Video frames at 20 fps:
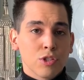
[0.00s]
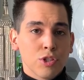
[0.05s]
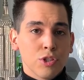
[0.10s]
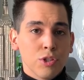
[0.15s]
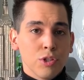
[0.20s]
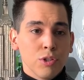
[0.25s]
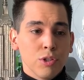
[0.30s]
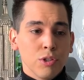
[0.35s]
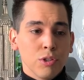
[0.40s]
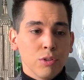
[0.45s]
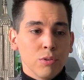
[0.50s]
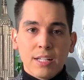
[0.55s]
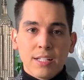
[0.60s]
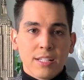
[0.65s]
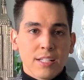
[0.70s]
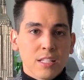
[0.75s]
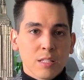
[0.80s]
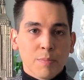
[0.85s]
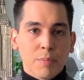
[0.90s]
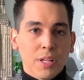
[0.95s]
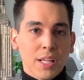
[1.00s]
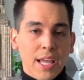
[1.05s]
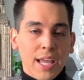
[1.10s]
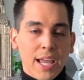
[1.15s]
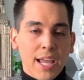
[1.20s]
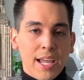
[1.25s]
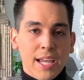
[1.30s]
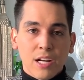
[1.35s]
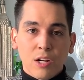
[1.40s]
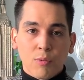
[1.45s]
to
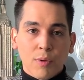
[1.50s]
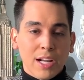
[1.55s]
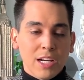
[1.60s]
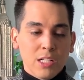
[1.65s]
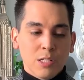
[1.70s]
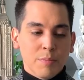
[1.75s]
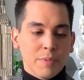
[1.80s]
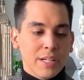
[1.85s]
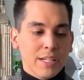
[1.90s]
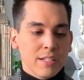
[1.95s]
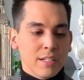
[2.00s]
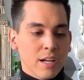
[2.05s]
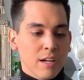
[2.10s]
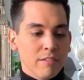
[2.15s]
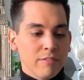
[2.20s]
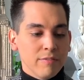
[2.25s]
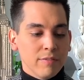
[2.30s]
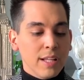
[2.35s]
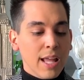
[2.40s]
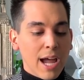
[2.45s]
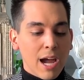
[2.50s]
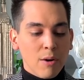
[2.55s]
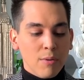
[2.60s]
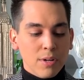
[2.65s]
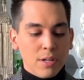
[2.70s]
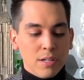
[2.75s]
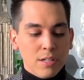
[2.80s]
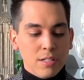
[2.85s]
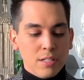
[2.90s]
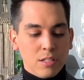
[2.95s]
display an arrangement of
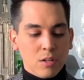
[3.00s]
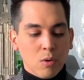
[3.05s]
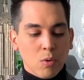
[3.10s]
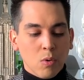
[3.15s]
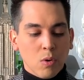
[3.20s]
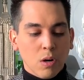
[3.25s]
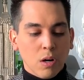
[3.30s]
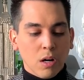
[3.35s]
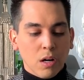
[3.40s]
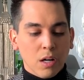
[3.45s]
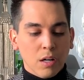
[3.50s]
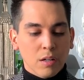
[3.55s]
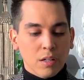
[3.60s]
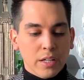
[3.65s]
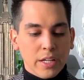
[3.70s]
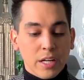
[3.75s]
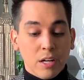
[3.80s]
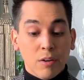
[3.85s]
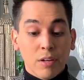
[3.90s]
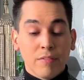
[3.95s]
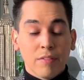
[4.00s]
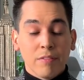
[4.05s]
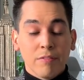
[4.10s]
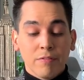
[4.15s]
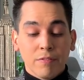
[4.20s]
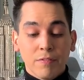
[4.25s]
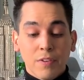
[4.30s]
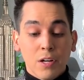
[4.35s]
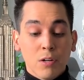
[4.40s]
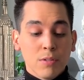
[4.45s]
flowers or, you know, even
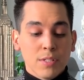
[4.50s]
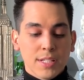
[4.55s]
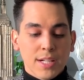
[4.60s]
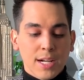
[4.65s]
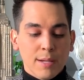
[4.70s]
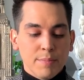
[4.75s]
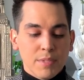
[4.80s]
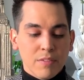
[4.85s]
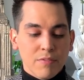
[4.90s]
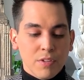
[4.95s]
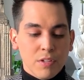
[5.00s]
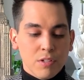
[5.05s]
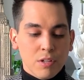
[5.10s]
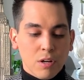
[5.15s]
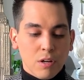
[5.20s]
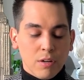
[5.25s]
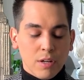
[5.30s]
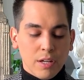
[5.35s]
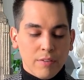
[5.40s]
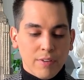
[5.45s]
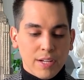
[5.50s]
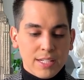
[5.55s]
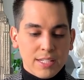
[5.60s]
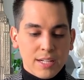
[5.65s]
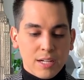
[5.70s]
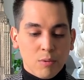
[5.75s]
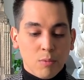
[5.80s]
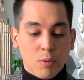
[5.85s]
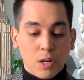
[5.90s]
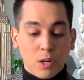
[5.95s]
close stems if you don't if i
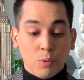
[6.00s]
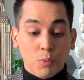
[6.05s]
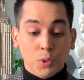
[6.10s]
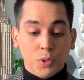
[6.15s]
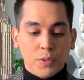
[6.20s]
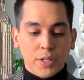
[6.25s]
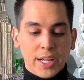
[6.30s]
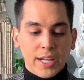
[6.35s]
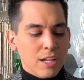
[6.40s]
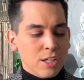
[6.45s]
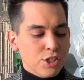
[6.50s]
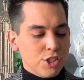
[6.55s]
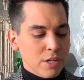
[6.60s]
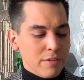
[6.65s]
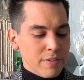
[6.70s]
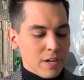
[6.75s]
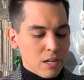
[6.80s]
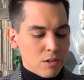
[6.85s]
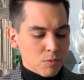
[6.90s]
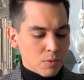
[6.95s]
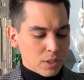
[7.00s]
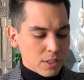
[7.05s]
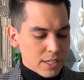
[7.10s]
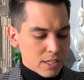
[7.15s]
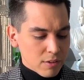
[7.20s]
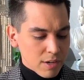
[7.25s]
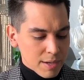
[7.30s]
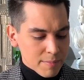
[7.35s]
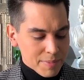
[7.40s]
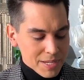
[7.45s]
didn't want to ruin it she found really
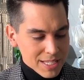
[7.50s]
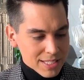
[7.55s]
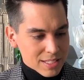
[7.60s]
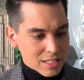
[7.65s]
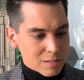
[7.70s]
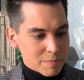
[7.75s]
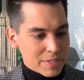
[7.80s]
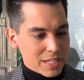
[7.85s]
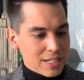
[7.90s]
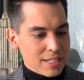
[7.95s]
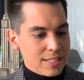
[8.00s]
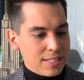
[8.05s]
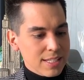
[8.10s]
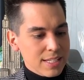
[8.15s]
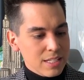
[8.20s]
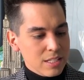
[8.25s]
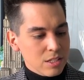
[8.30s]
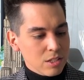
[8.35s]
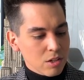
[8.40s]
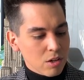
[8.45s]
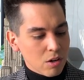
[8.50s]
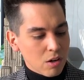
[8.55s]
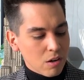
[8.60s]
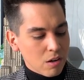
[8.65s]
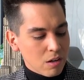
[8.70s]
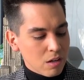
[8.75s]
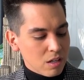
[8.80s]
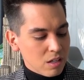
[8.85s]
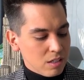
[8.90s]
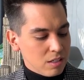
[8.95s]
great pieces because these are
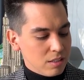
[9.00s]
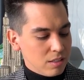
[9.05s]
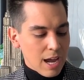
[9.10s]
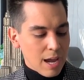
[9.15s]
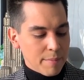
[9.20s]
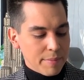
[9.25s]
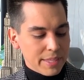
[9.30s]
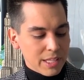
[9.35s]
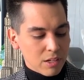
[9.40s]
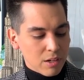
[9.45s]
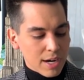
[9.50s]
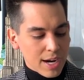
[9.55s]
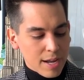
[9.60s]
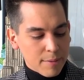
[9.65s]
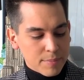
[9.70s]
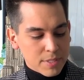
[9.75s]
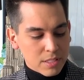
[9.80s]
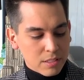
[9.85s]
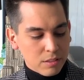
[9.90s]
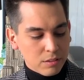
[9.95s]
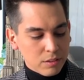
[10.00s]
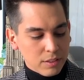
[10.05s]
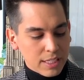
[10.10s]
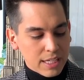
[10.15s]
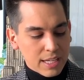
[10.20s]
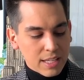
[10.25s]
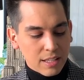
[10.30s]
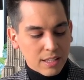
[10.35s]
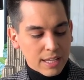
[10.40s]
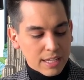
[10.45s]
all i mean there are
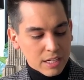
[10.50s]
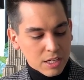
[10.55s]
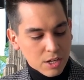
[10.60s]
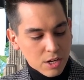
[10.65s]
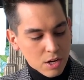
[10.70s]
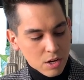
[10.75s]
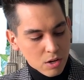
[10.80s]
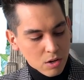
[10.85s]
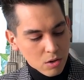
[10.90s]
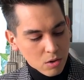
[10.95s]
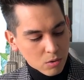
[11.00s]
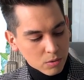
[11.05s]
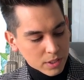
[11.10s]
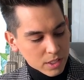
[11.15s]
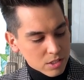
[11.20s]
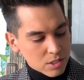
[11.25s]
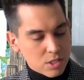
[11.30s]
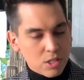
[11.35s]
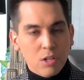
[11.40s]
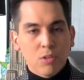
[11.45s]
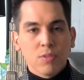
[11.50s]
absolutely like no there's no